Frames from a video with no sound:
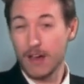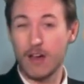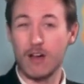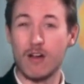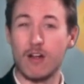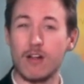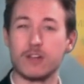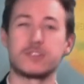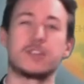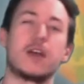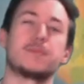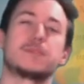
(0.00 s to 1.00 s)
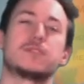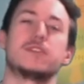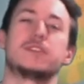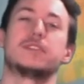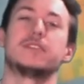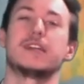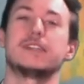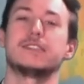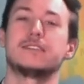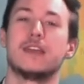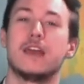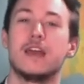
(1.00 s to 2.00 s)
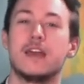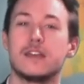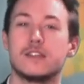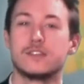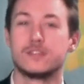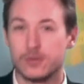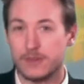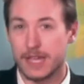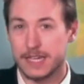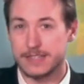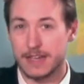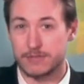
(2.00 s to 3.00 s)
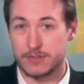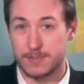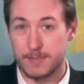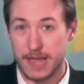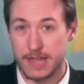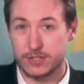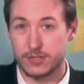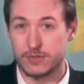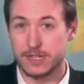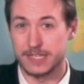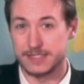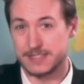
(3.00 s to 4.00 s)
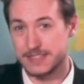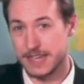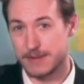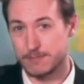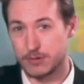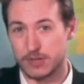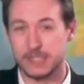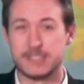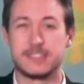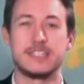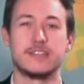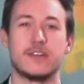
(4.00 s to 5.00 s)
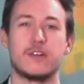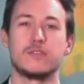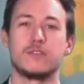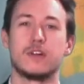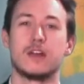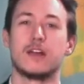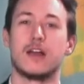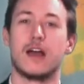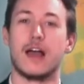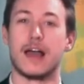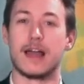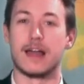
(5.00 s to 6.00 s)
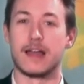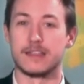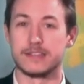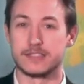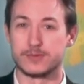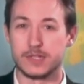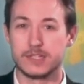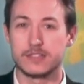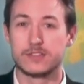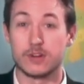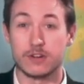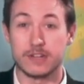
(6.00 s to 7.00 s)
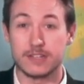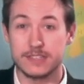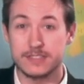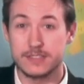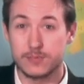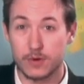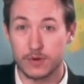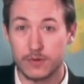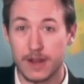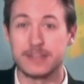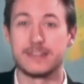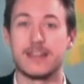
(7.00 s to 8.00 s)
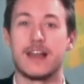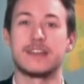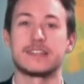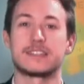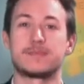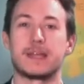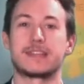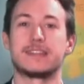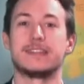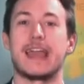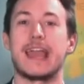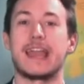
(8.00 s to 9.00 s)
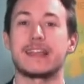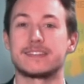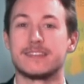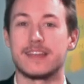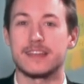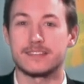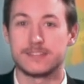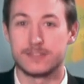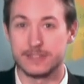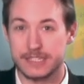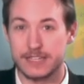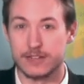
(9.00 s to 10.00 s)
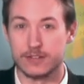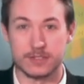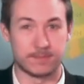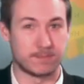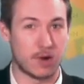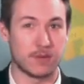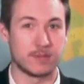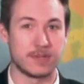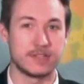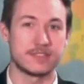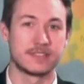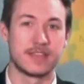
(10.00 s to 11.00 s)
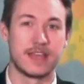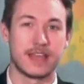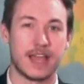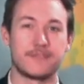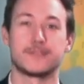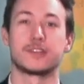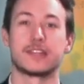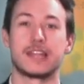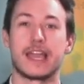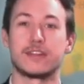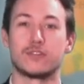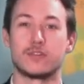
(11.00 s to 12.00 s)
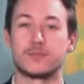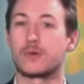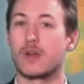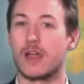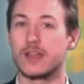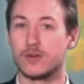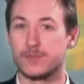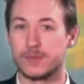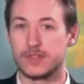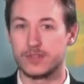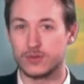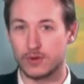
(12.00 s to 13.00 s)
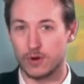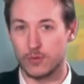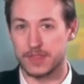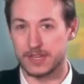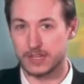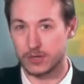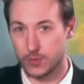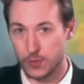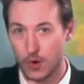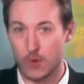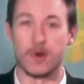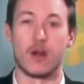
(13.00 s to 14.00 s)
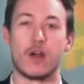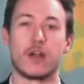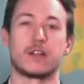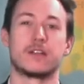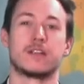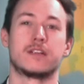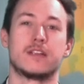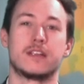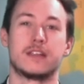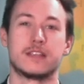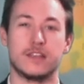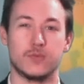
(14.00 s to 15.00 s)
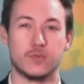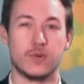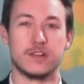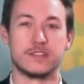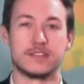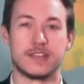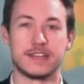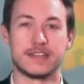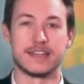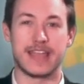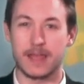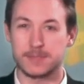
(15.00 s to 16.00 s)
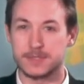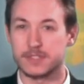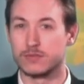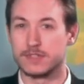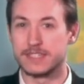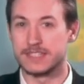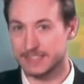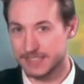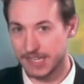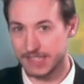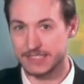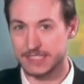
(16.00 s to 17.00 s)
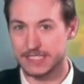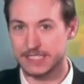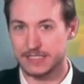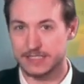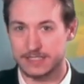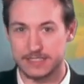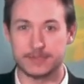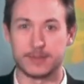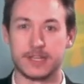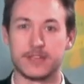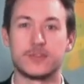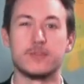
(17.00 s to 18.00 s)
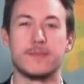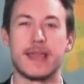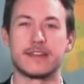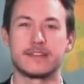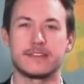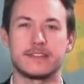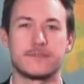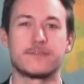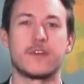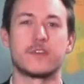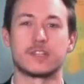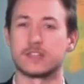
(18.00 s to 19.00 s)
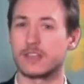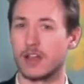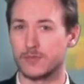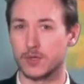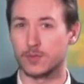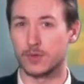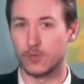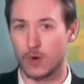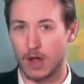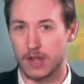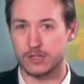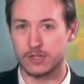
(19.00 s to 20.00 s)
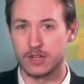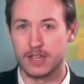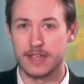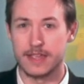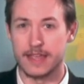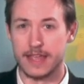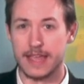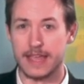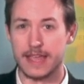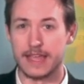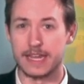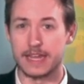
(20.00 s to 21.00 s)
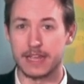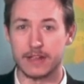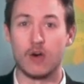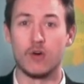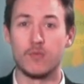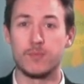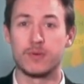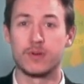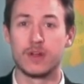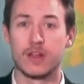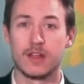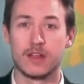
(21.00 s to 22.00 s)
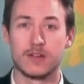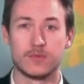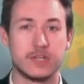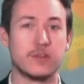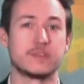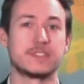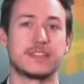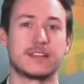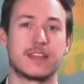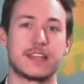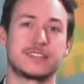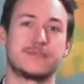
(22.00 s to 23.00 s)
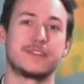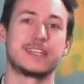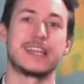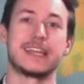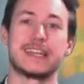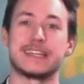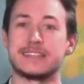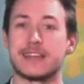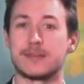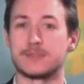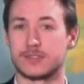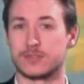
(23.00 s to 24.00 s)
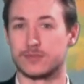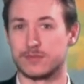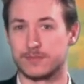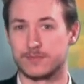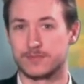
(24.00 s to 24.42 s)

Our top story tonight, 2 days after the mass shooting in San Bernardino this week, journalists were granted unexpected access to the killer's apartments after the landlord pried open the door with a crowbar. It was an absolutely disgusting display of humanity that felt uncomfortable to watch, and I hope we don't see the likes of it again anytime soon.